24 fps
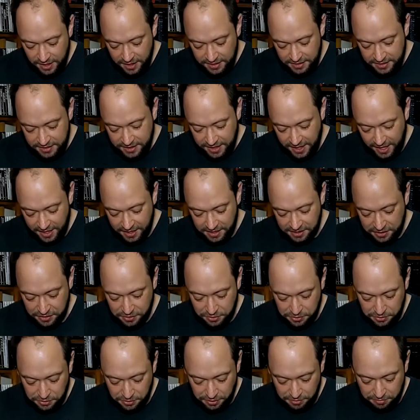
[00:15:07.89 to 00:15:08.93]
It's kind of
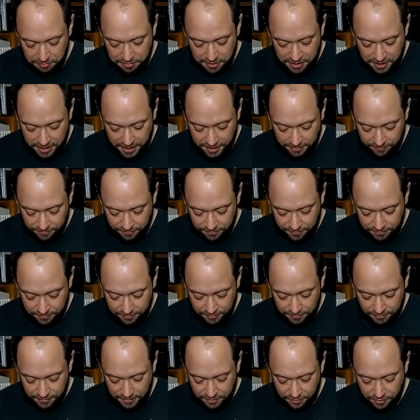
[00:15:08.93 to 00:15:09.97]
cool, but
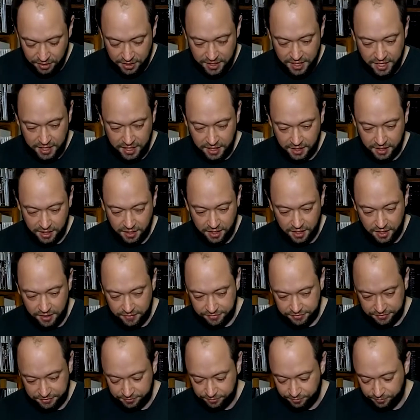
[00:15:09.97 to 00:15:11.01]
we're taking it
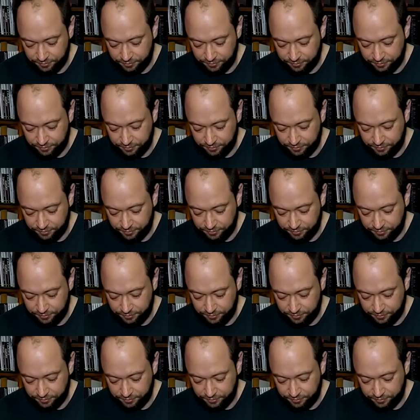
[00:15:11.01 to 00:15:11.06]
off.